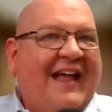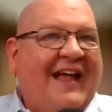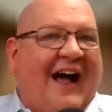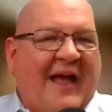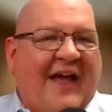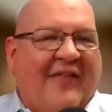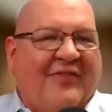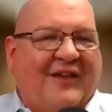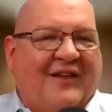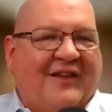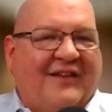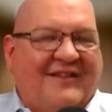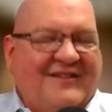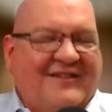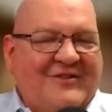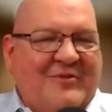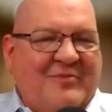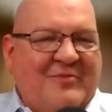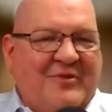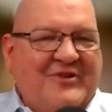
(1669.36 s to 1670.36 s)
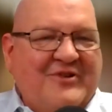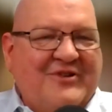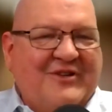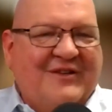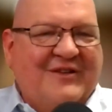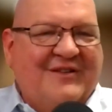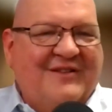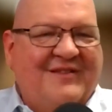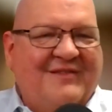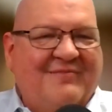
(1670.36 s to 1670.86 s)
at the
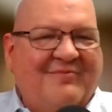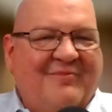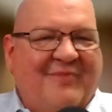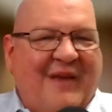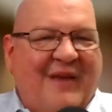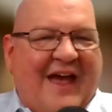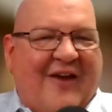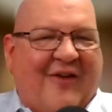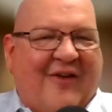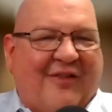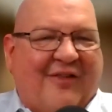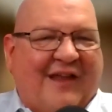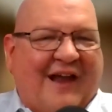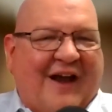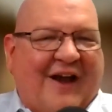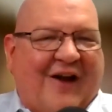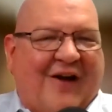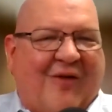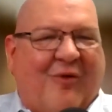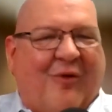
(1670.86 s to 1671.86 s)
distribution panel there,